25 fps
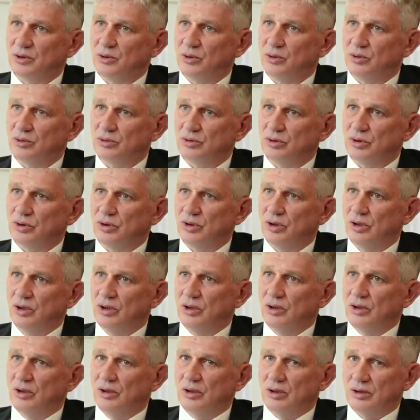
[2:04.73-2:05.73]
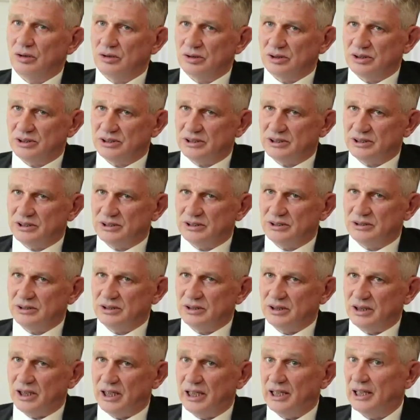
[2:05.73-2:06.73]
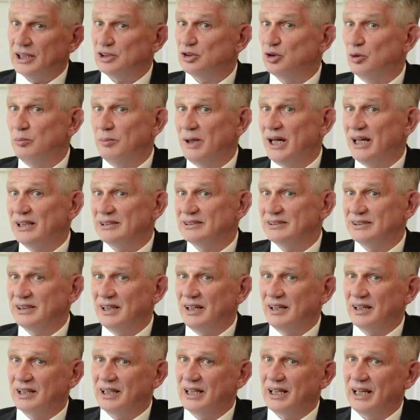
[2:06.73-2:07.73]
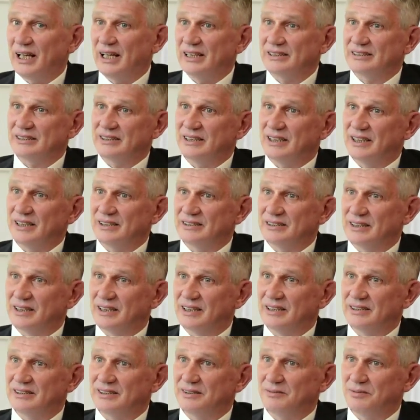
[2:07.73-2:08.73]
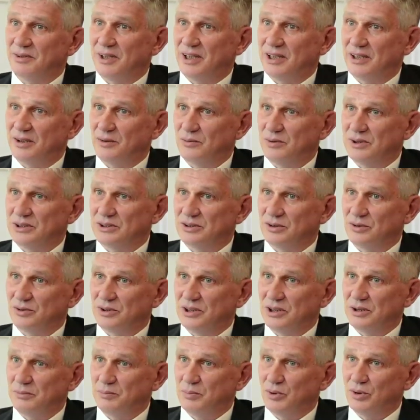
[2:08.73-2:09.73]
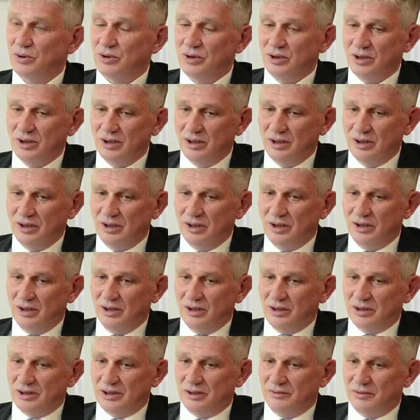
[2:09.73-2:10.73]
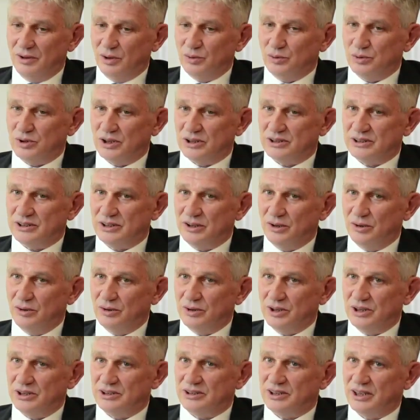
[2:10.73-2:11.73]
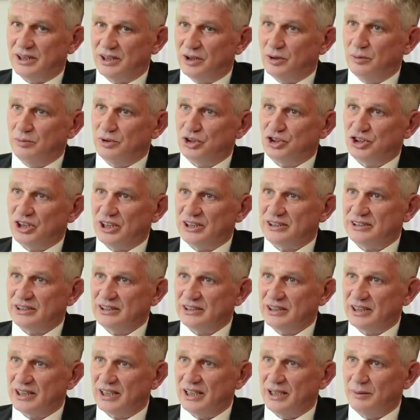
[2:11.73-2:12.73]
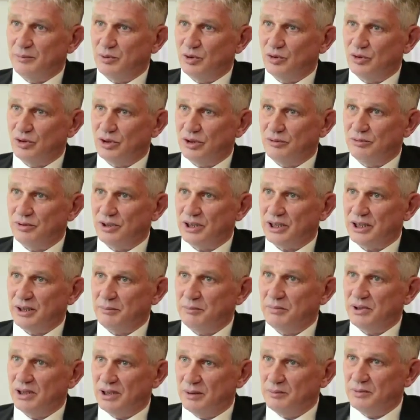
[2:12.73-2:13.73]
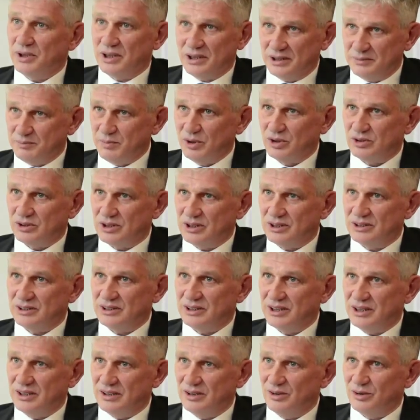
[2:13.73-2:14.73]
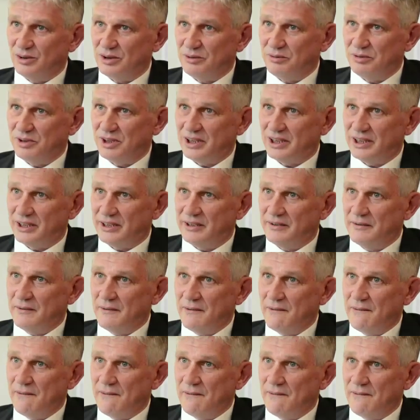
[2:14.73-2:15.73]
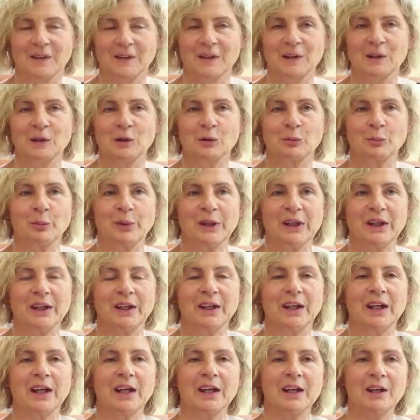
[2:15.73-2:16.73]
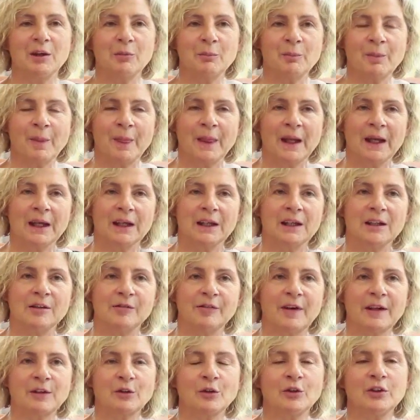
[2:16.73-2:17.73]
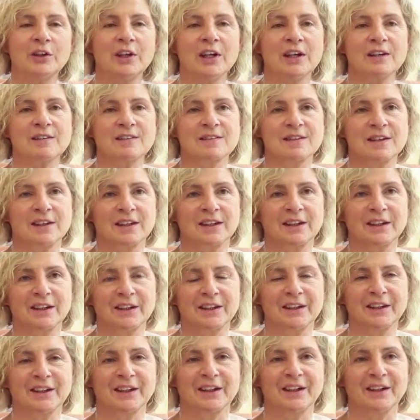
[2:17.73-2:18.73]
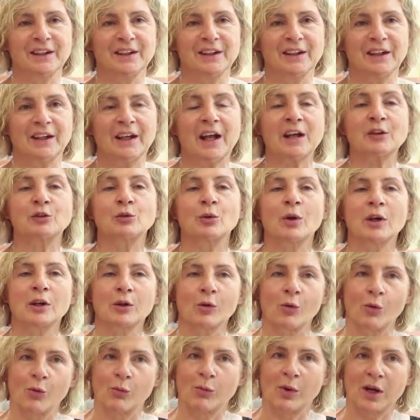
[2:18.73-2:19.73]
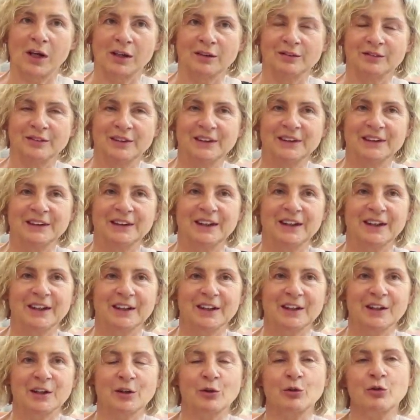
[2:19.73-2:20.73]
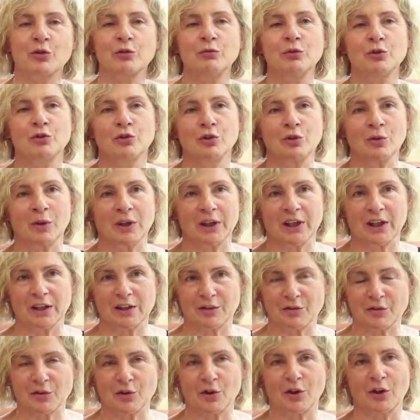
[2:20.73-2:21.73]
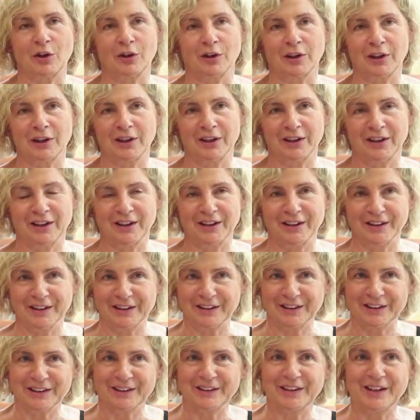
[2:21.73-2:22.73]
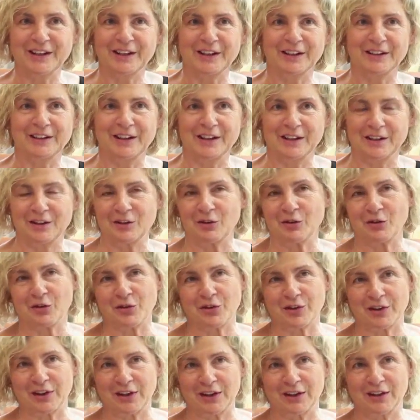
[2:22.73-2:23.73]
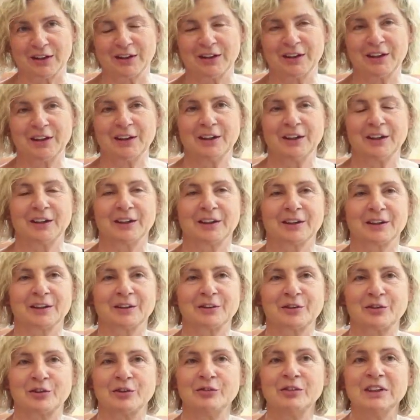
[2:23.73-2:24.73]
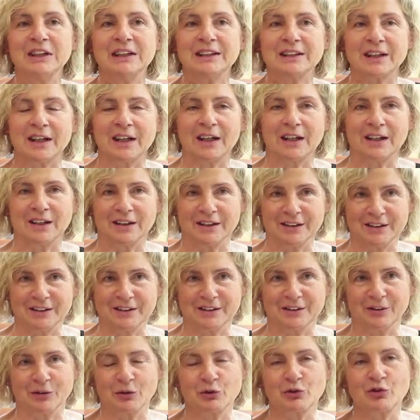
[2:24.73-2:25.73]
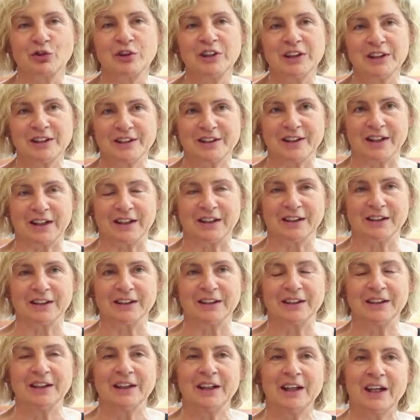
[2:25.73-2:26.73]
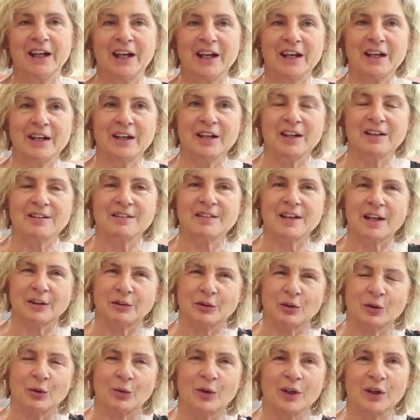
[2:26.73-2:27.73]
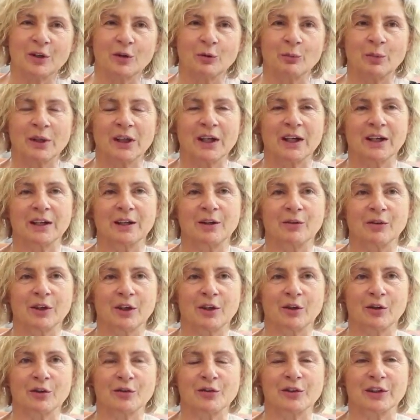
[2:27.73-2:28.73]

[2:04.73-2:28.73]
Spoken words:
You have to overcome some difficulties, but I never questioned my choice. If you answer the typical question, would you start again? Would you do it again? I would ask, yes, I would do it again. Well, the fact that you were born in Rome, so close to the history of our civilization, of our Western civilization.